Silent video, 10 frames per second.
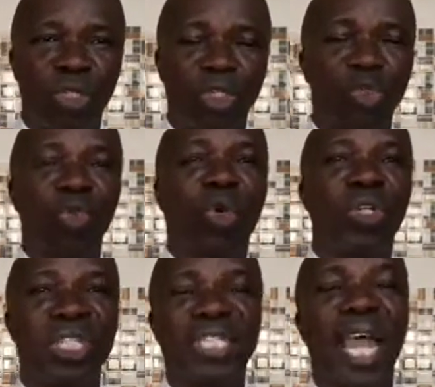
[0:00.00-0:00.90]
to
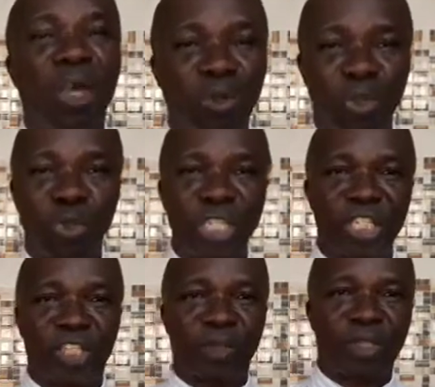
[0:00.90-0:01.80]
go down to
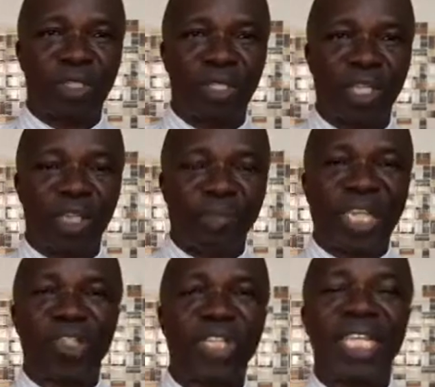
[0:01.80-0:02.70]
Egypt
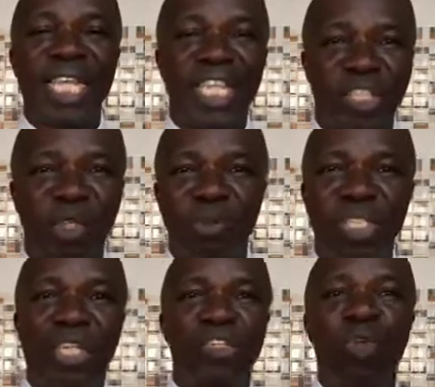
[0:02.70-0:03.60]
because in Egypt,
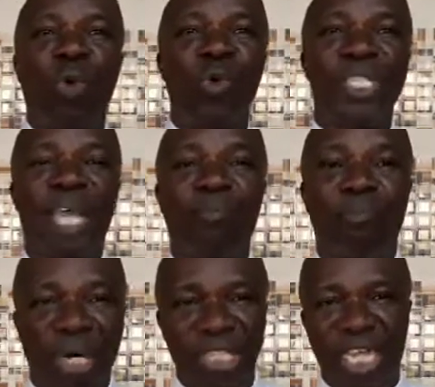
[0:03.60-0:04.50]
there is always
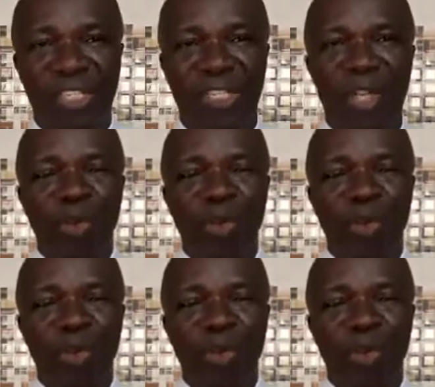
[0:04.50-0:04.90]
abundance.